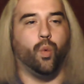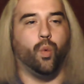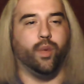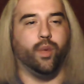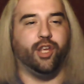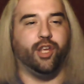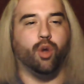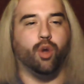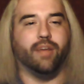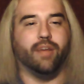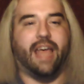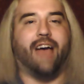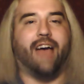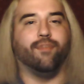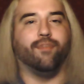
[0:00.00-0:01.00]
you only
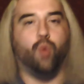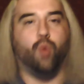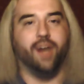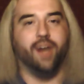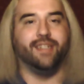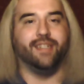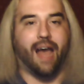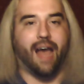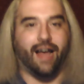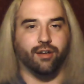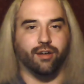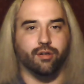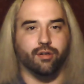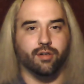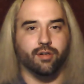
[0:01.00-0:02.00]
have one
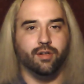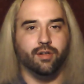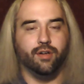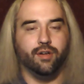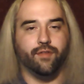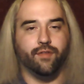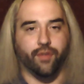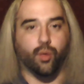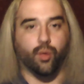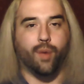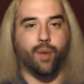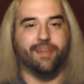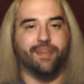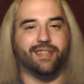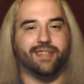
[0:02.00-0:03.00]
title for the
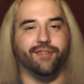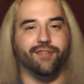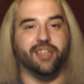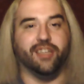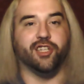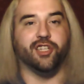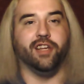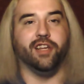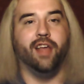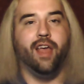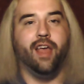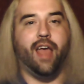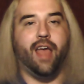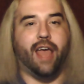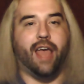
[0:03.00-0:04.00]
women's division,
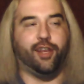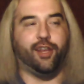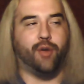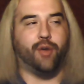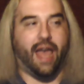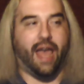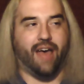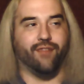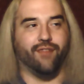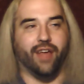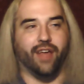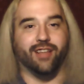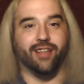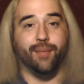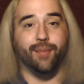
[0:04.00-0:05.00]
and you have
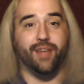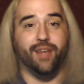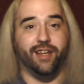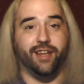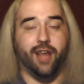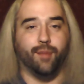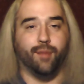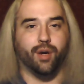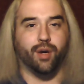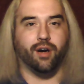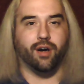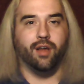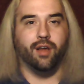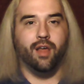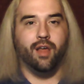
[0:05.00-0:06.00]
a limited
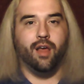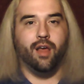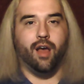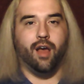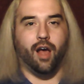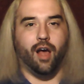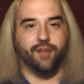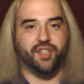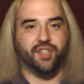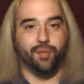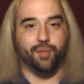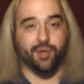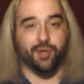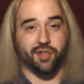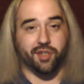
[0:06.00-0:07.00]
number of
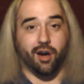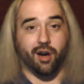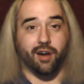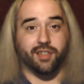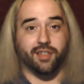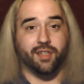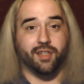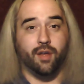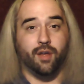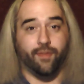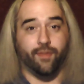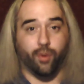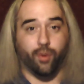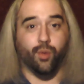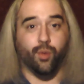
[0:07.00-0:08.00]
superstars
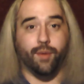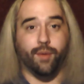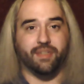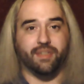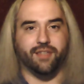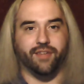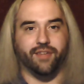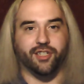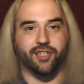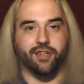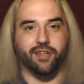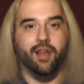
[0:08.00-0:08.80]
for the women's division.